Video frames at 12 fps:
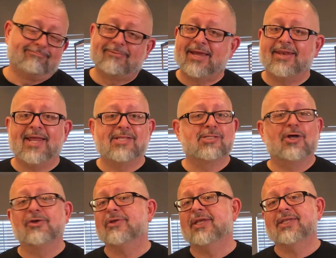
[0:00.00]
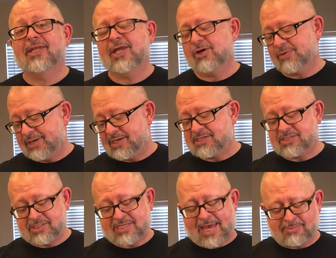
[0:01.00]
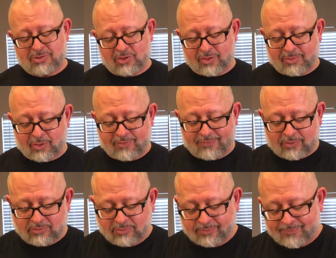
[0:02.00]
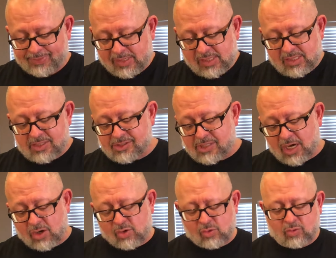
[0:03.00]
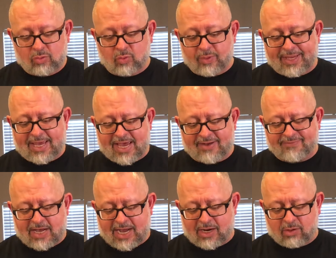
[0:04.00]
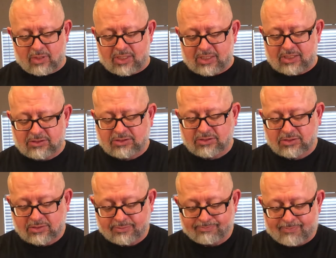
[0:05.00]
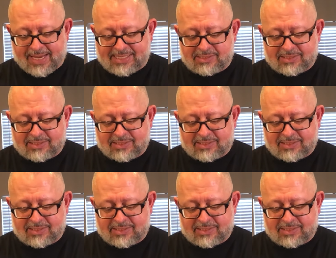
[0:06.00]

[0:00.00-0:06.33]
And that's all you need to know. It is just absolutely beautiful. So we have our best